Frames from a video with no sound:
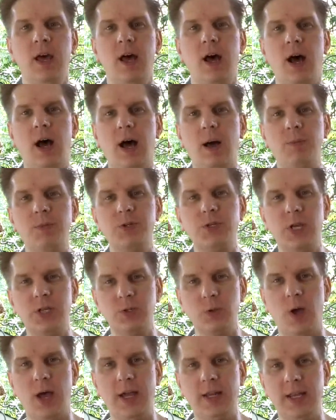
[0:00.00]
There's
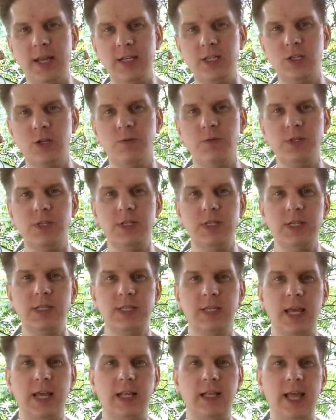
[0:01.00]
also online
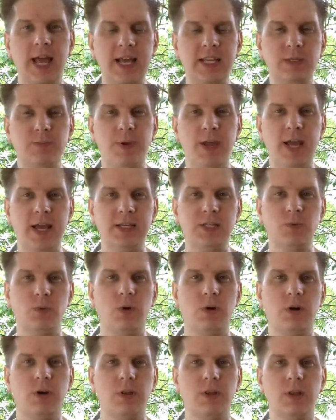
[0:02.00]
services like LastPass
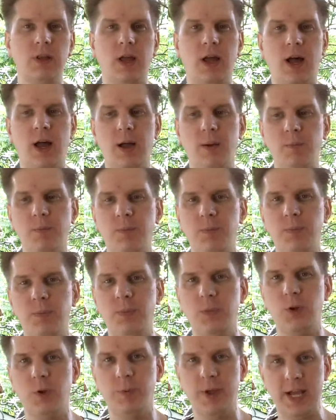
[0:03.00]
where
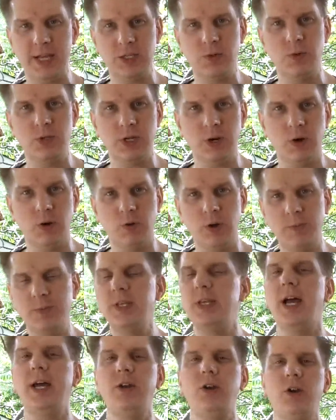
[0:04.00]
your passwords are
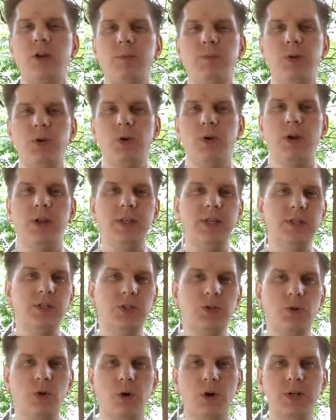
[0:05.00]
encrypted on your computer and then
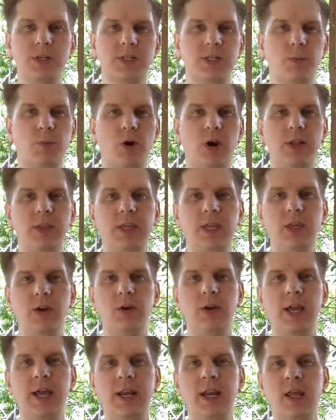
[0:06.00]
stored somewhere on the
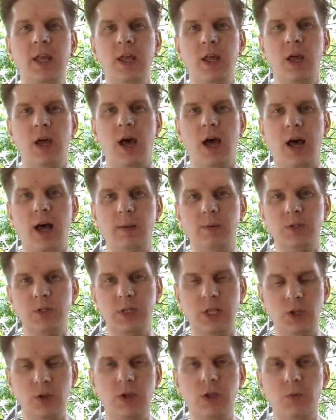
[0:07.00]
internet so
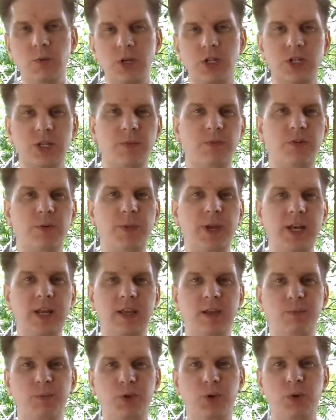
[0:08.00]
that you can reach them from any
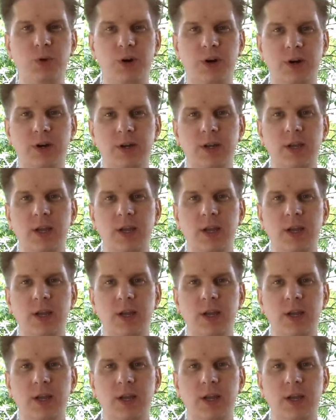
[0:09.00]
computer.